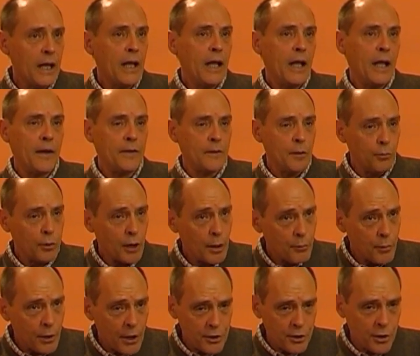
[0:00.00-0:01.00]
and the blood
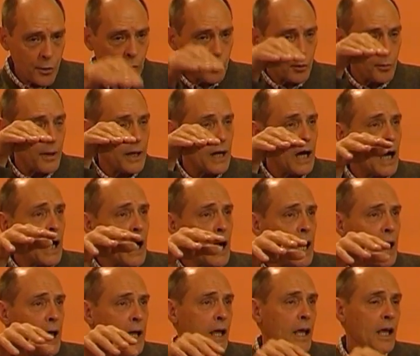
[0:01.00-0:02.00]
pressure will be
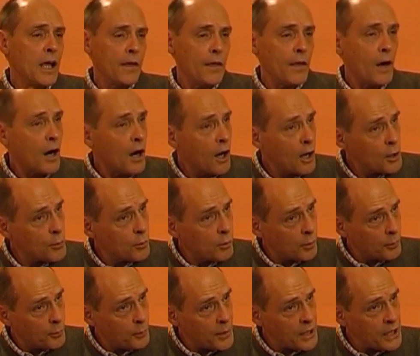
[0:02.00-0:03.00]
high, the heart will
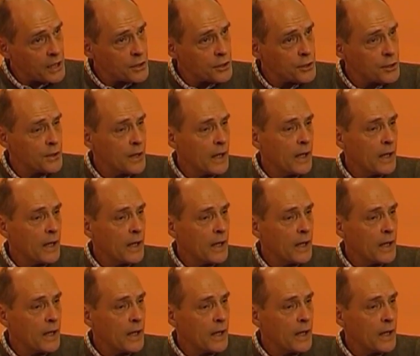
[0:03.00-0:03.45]
beat,